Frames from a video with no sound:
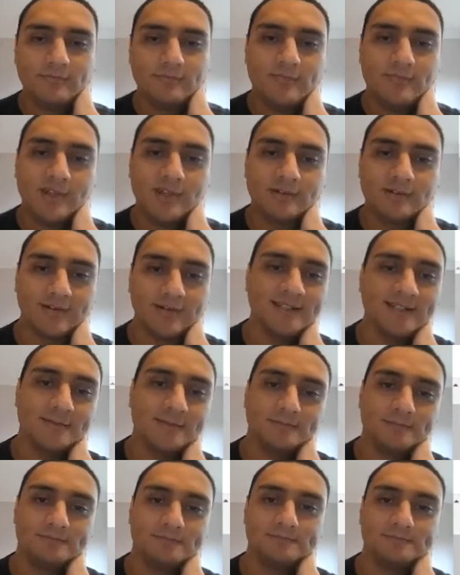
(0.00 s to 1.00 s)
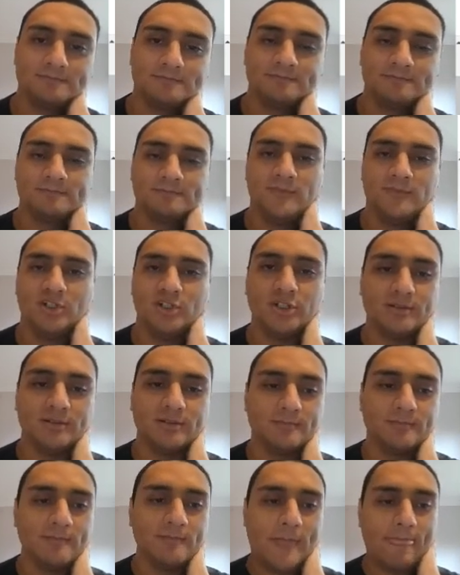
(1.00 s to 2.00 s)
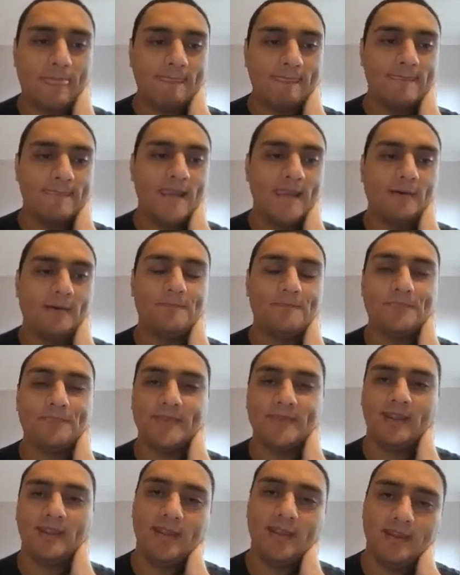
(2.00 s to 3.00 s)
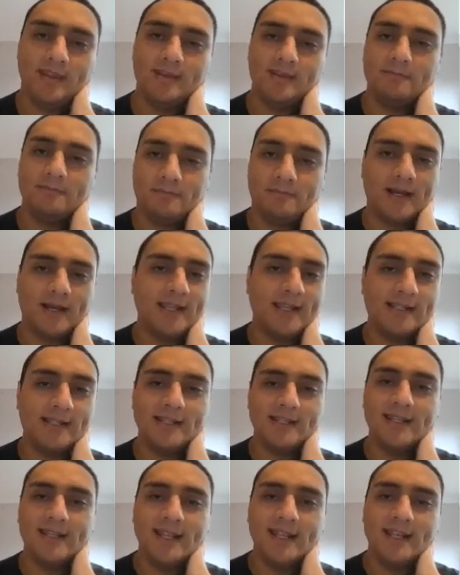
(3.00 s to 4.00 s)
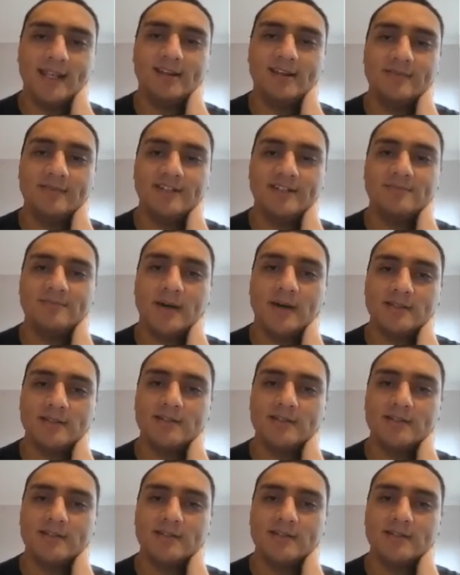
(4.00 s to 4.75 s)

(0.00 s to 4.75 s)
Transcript: right? Good. Now by clicking any of these buttons, we